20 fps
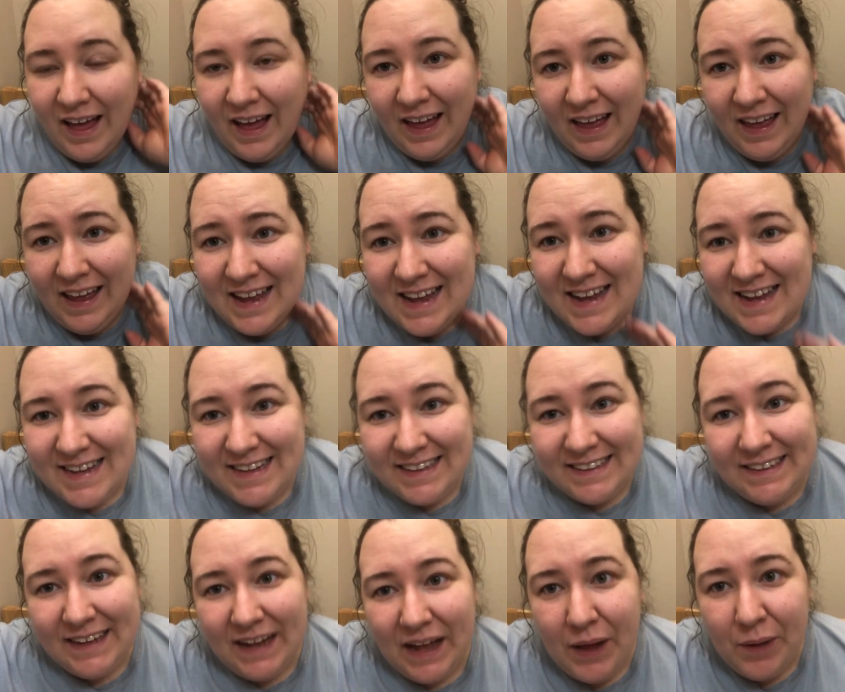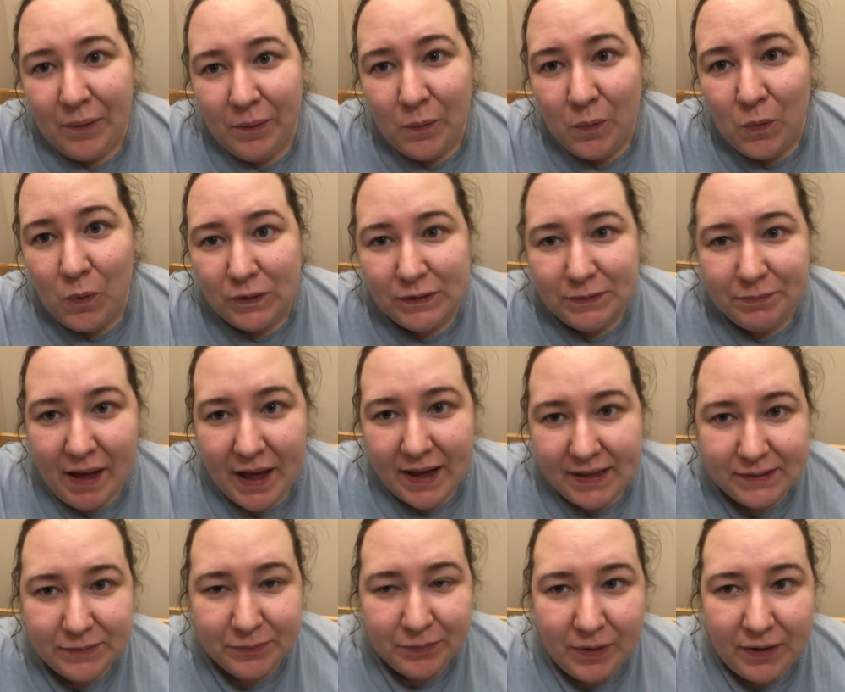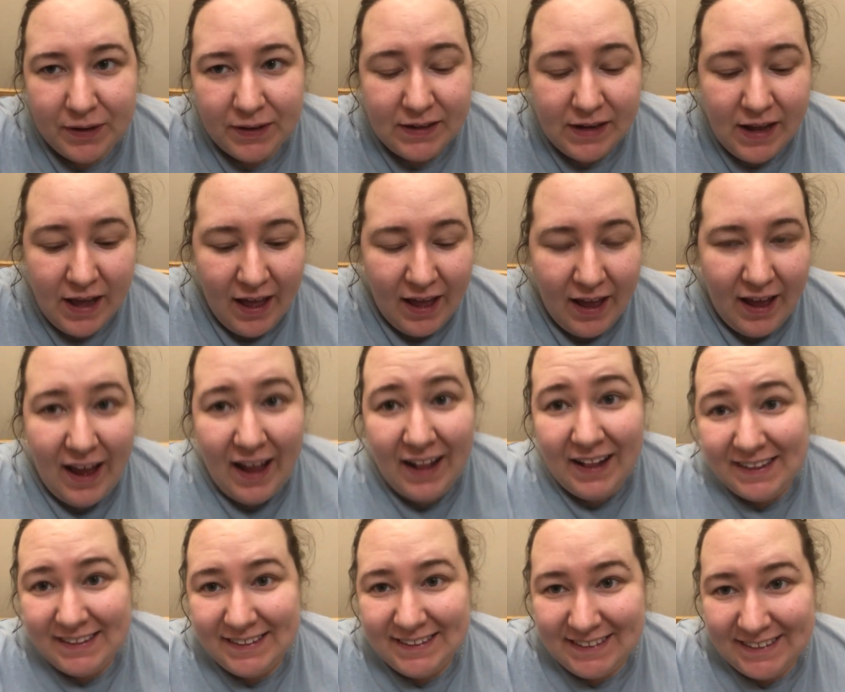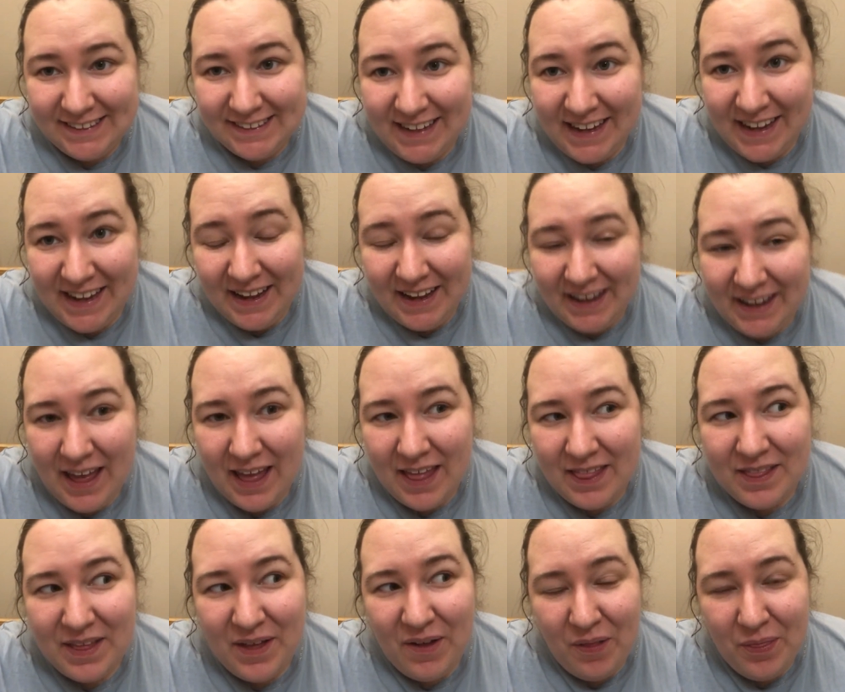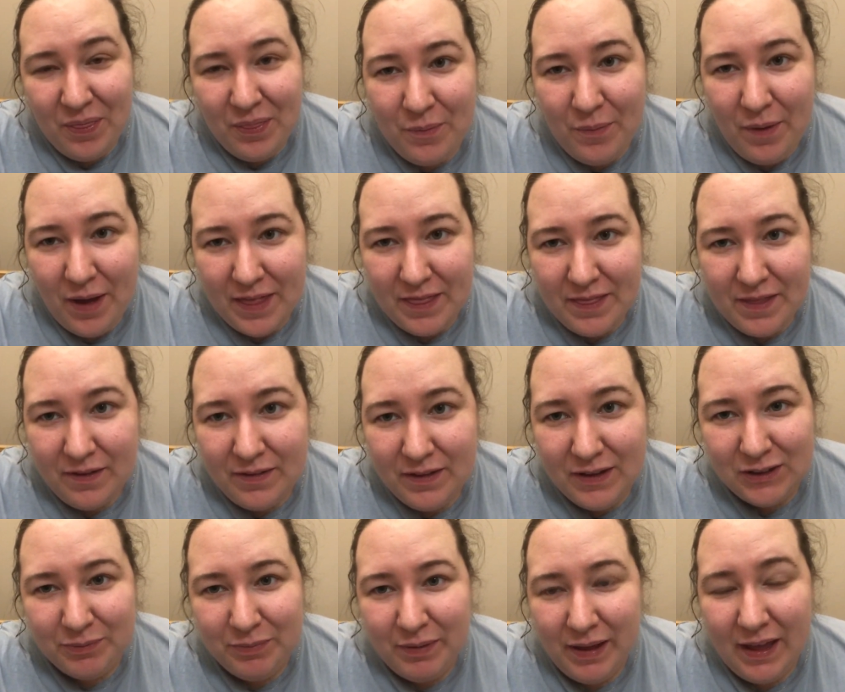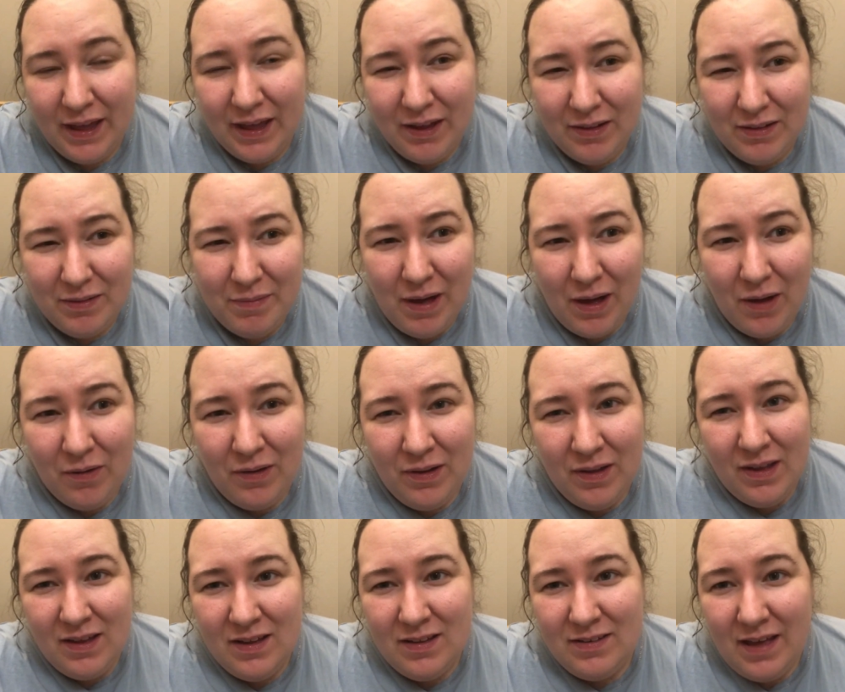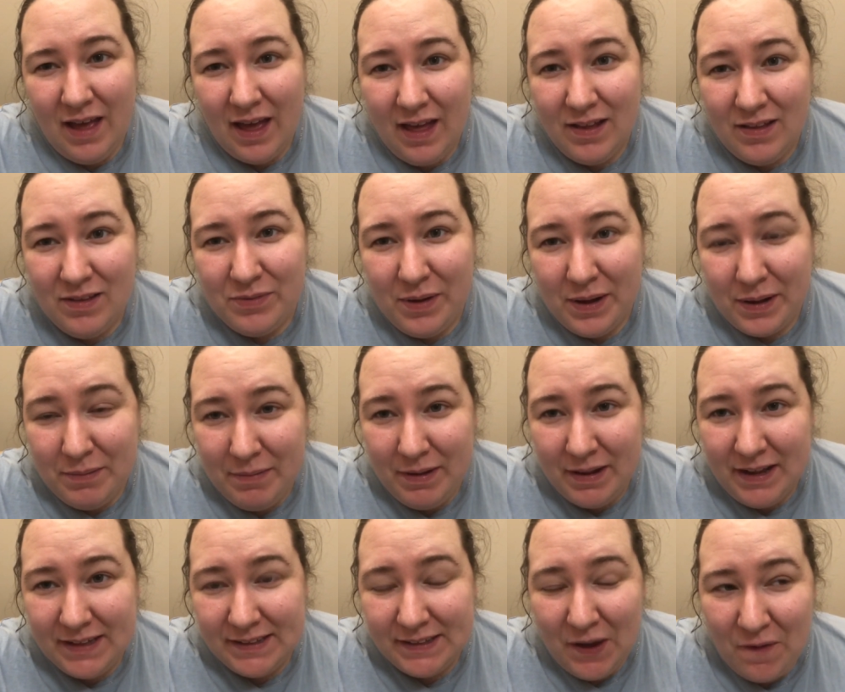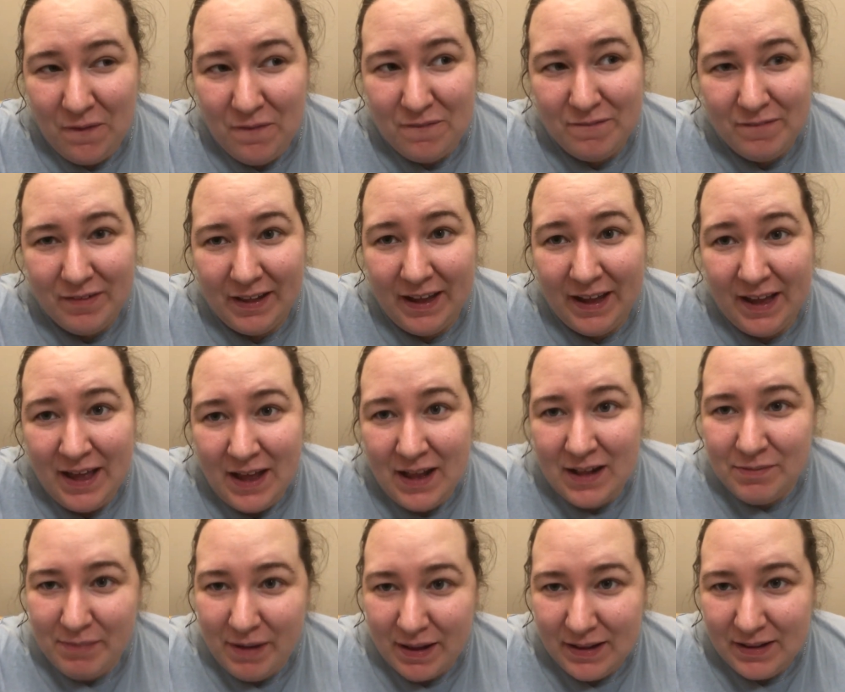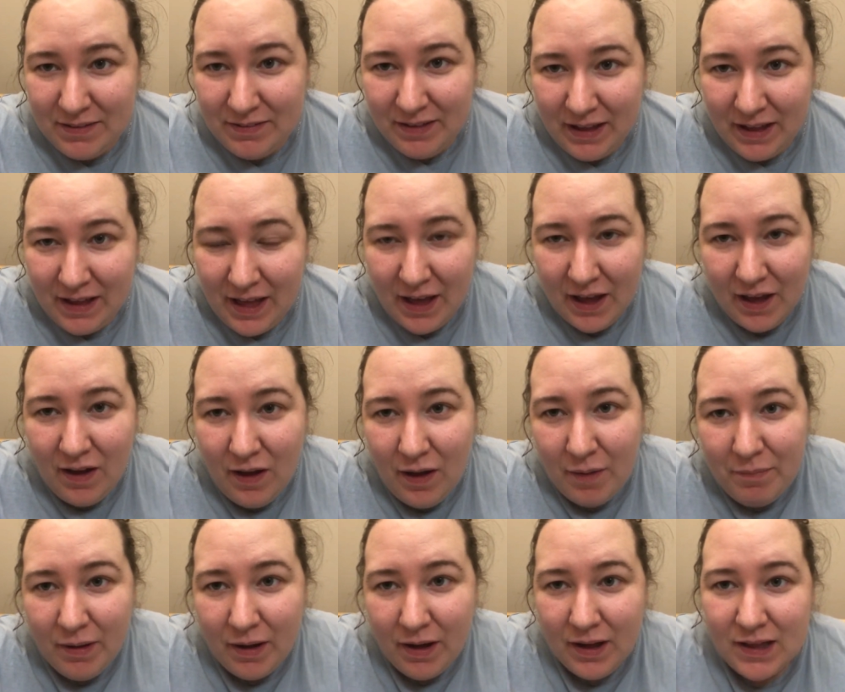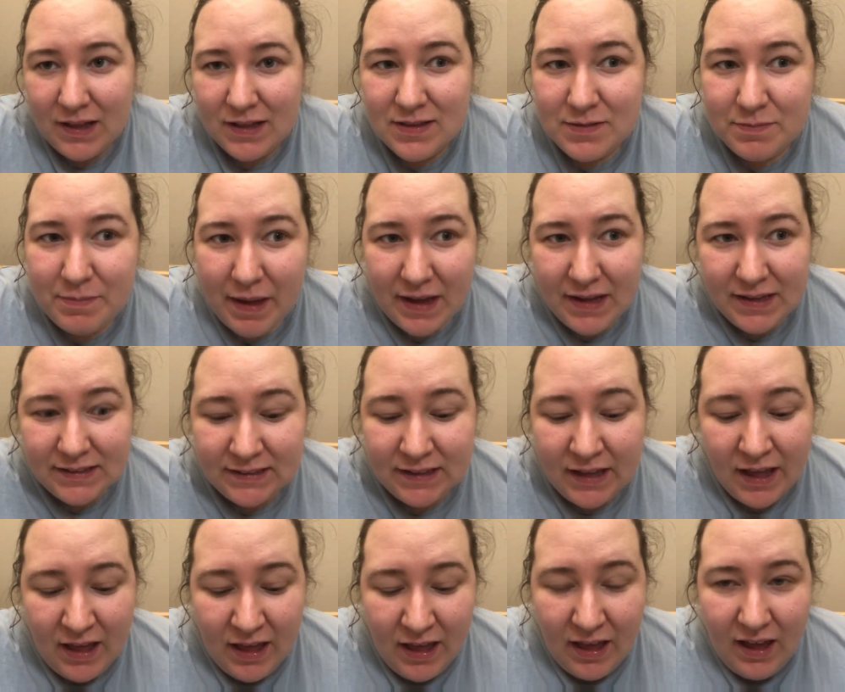Hi, it is now quarter past one Alice isn't here yet, they're on the way though, they should be here in about 10-20 minutes hopefully, depending if they can get a car parking space.